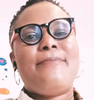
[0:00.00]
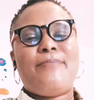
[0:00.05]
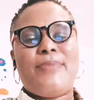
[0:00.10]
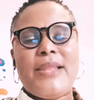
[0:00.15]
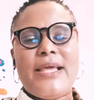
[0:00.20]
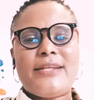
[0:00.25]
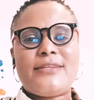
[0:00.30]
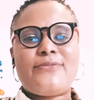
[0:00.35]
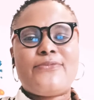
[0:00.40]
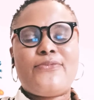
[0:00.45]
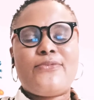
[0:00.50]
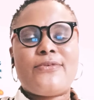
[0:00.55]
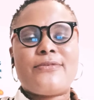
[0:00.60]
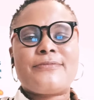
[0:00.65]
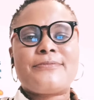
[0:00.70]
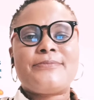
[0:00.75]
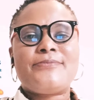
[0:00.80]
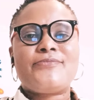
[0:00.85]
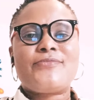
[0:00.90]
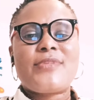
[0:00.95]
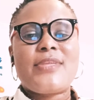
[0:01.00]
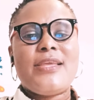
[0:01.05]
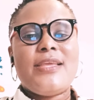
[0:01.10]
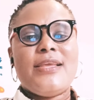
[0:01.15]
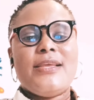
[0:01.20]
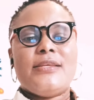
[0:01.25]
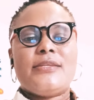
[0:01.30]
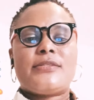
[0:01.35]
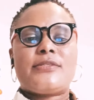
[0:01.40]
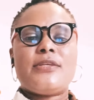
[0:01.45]
platform.
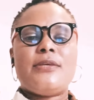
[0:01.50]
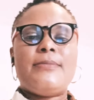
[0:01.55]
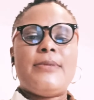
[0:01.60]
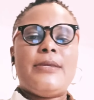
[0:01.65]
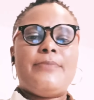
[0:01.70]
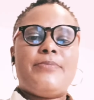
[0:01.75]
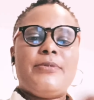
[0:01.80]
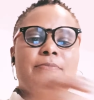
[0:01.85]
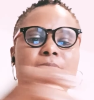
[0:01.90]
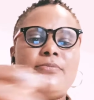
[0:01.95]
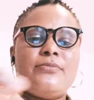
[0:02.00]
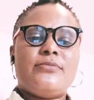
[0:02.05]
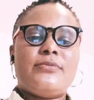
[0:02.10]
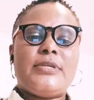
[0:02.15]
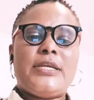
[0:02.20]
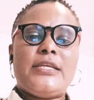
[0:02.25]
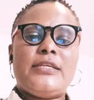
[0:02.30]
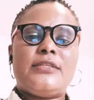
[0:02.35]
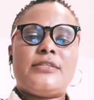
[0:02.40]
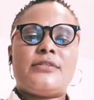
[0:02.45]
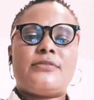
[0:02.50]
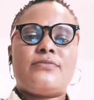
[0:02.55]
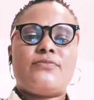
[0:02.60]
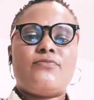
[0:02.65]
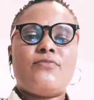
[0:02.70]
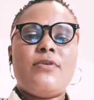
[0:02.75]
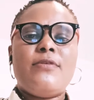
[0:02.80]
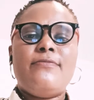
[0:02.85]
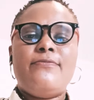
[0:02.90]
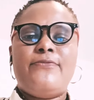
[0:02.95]
So my people, there is
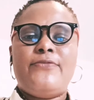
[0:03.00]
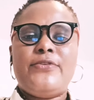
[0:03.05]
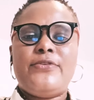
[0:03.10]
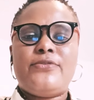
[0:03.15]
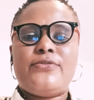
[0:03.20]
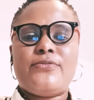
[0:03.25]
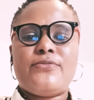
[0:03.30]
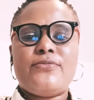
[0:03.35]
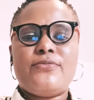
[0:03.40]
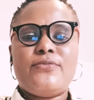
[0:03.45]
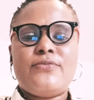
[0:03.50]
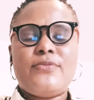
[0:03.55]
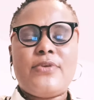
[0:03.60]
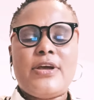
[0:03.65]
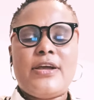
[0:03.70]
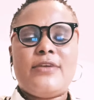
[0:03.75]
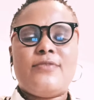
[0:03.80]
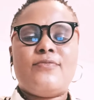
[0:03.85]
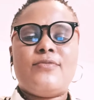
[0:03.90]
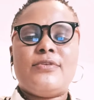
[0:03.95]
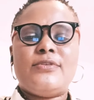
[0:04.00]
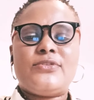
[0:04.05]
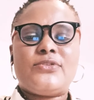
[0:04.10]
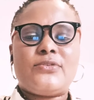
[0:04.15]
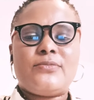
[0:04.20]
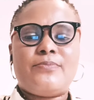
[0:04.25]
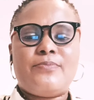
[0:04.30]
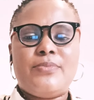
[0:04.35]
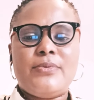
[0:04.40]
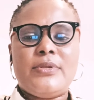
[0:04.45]
one video I want
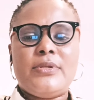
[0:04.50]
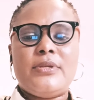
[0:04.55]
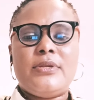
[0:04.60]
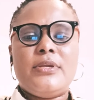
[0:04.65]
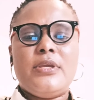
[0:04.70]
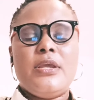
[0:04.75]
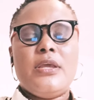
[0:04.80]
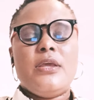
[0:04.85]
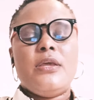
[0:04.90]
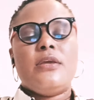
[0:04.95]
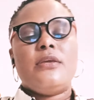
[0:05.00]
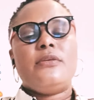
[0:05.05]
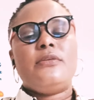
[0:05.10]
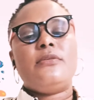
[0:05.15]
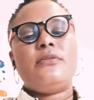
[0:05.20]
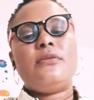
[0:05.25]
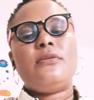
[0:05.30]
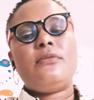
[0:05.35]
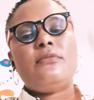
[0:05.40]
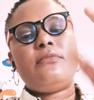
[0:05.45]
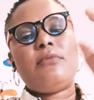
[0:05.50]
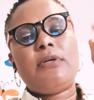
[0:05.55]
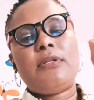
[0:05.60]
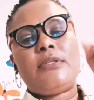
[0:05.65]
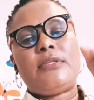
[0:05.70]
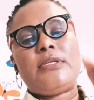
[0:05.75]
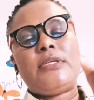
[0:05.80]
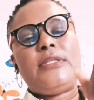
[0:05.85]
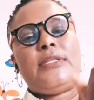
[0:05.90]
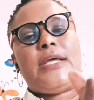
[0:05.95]
to play. You know,
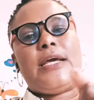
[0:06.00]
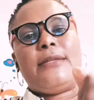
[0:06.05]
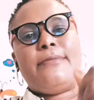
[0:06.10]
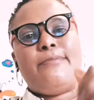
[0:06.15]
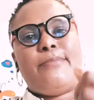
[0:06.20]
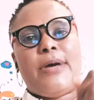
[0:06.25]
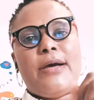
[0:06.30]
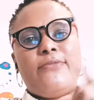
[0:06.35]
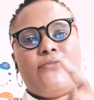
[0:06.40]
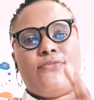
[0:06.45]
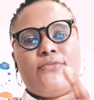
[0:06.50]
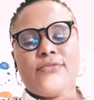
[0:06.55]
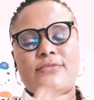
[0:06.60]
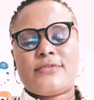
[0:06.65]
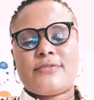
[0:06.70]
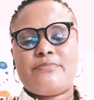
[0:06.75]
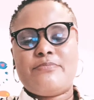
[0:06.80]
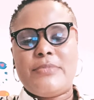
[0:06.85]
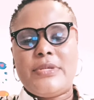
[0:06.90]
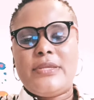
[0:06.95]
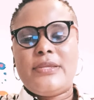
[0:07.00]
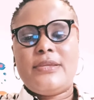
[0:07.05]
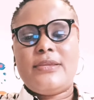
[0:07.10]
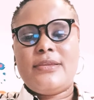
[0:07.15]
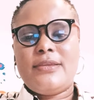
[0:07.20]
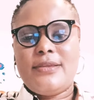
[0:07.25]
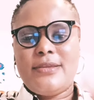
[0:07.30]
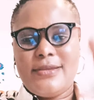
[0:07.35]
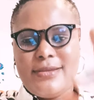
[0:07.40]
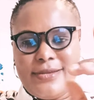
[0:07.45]
one thing that baffles
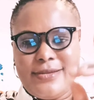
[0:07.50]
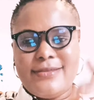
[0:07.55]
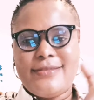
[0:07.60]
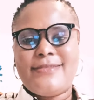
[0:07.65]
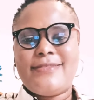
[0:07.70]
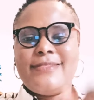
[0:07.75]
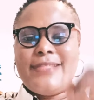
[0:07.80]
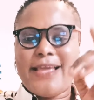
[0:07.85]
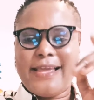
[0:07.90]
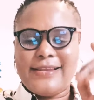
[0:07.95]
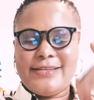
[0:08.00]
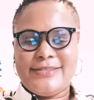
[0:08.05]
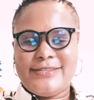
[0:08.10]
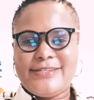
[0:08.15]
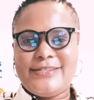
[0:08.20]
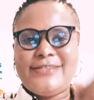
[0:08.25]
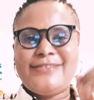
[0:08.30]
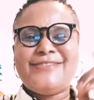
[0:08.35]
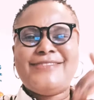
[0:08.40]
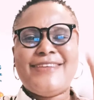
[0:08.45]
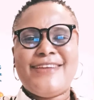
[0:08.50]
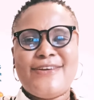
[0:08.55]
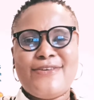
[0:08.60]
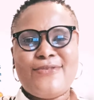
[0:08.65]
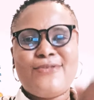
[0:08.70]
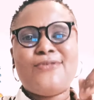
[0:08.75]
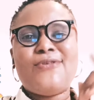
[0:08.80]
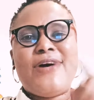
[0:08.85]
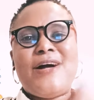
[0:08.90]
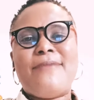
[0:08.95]
me in Nigeria
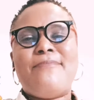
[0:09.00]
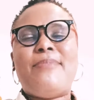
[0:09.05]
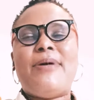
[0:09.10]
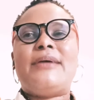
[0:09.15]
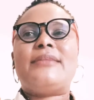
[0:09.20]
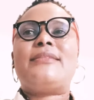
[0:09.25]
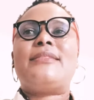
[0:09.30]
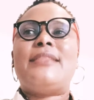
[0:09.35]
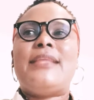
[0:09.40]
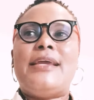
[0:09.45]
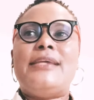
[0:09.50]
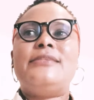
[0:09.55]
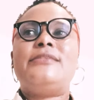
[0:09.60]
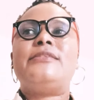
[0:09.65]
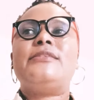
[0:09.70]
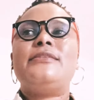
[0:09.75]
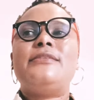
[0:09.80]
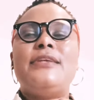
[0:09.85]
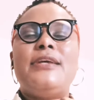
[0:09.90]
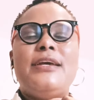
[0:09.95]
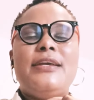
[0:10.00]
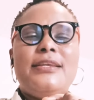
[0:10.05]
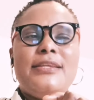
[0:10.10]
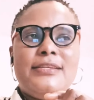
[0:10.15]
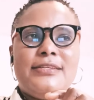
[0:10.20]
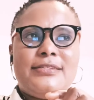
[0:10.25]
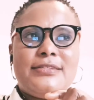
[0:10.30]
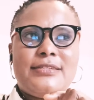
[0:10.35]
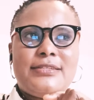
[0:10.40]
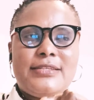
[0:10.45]
or about Nigeria
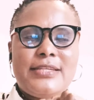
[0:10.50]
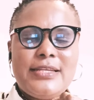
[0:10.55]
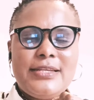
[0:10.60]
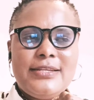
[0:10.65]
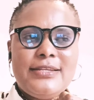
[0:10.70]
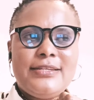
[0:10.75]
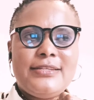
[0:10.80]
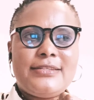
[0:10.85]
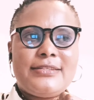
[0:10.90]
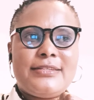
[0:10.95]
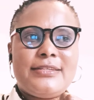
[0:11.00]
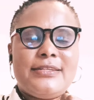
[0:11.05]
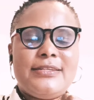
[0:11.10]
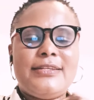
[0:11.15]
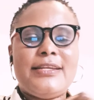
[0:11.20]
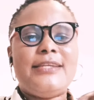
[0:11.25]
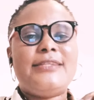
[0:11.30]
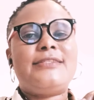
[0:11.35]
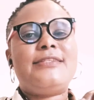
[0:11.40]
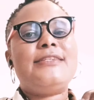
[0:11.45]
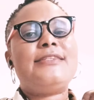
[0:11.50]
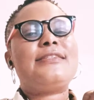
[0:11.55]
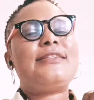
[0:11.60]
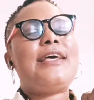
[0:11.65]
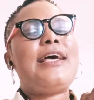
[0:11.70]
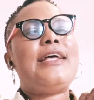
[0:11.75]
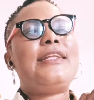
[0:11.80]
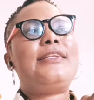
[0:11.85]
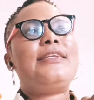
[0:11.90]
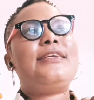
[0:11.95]
is this. There is this
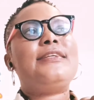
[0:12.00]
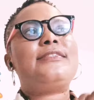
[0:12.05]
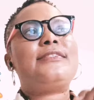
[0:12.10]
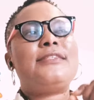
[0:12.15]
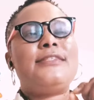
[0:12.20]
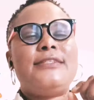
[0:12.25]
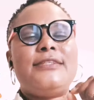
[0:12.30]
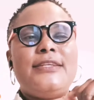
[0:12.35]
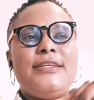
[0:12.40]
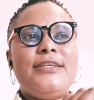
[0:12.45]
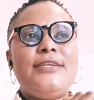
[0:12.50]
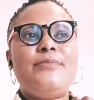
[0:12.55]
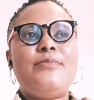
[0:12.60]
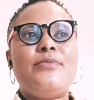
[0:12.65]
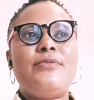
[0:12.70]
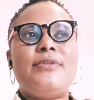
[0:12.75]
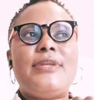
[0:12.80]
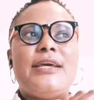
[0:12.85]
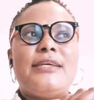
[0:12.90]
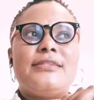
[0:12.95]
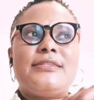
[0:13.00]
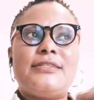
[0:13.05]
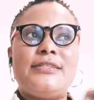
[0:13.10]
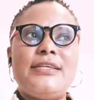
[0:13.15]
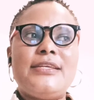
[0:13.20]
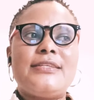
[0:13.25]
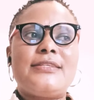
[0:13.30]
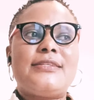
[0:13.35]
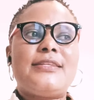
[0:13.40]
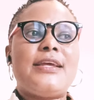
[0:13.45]
adage in Igbo that
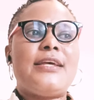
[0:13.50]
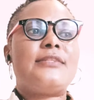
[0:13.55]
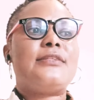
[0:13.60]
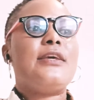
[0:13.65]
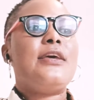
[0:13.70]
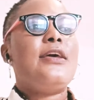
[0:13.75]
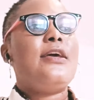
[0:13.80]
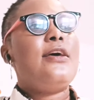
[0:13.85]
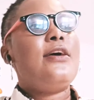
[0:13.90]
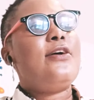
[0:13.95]
states that